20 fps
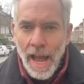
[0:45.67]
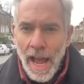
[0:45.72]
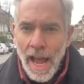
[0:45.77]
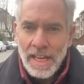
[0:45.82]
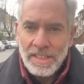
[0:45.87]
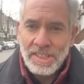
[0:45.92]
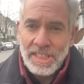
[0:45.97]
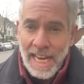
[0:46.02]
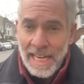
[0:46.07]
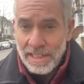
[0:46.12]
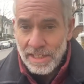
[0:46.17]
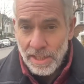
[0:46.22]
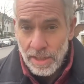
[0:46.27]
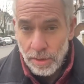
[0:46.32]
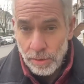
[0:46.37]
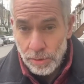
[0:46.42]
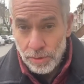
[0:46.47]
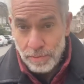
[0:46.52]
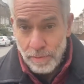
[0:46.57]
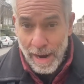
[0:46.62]
a Santa
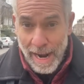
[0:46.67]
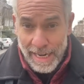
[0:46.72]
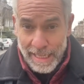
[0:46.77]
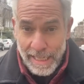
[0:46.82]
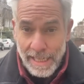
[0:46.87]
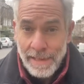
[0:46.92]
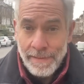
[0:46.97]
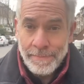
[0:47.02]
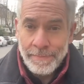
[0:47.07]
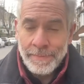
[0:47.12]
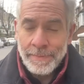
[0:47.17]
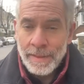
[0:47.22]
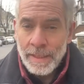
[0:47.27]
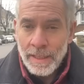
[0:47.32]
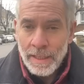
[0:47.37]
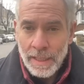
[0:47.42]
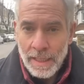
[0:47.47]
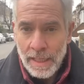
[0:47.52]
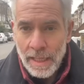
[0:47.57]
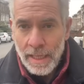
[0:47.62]
Claus rally,
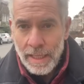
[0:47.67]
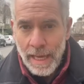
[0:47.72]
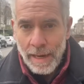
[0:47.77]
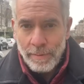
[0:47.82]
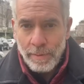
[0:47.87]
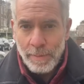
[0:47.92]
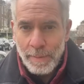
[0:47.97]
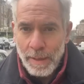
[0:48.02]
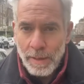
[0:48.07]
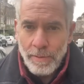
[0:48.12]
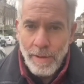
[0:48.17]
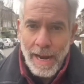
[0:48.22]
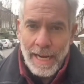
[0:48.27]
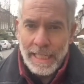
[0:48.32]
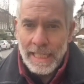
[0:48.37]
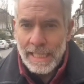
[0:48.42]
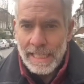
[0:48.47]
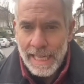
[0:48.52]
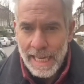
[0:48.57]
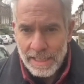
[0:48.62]
that would be a
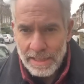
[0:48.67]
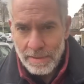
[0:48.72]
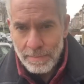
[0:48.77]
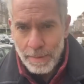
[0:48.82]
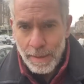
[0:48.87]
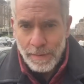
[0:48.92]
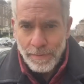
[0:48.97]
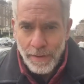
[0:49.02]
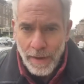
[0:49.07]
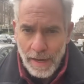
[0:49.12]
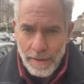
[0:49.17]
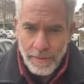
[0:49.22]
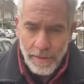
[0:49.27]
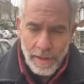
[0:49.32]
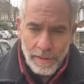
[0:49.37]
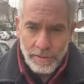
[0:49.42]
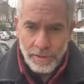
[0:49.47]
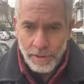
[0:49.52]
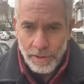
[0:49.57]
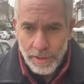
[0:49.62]
rally in the S&P
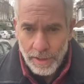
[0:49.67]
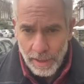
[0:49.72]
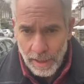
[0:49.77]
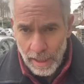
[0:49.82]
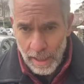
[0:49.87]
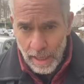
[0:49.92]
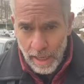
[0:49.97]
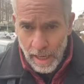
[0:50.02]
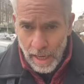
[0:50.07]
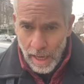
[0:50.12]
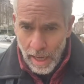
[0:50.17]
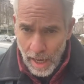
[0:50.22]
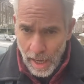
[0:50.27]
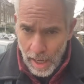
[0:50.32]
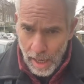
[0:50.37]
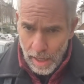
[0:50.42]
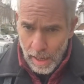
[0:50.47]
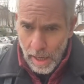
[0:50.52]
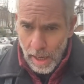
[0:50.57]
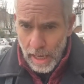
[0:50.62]
500
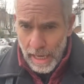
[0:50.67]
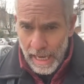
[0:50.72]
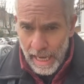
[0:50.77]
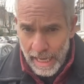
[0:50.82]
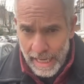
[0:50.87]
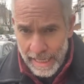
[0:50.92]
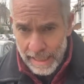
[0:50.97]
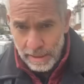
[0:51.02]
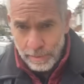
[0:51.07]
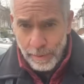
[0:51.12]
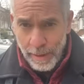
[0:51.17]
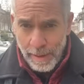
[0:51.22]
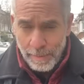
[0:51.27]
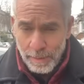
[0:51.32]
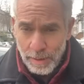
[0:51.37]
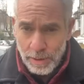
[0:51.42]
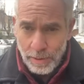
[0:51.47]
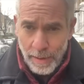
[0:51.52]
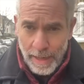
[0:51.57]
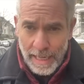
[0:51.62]
in the week
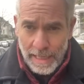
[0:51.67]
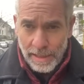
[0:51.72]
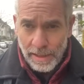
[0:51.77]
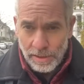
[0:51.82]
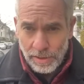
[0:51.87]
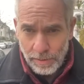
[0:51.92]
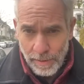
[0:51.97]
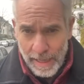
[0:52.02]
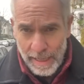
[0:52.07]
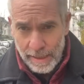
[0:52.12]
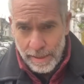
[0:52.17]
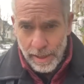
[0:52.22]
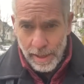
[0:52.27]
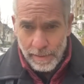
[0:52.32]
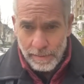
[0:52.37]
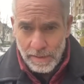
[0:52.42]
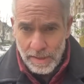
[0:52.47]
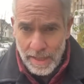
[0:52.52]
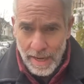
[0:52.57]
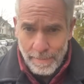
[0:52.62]
between the 23rd
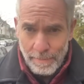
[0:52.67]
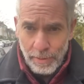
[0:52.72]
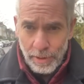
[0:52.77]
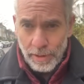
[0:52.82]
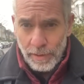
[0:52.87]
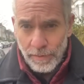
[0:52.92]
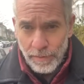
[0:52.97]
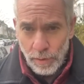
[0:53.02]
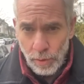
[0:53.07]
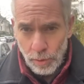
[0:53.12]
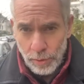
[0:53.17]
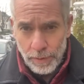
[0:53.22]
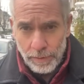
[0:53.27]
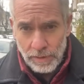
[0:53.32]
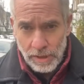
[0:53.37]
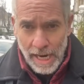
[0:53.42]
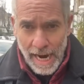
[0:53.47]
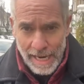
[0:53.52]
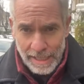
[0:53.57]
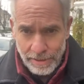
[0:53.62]
of December and the 4th of
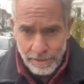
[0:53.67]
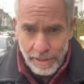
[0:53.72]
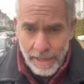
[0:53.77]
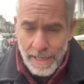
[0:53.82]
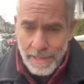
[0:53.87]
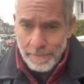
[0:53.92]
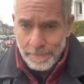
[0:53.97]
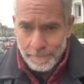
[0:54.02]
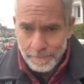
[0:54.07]
January.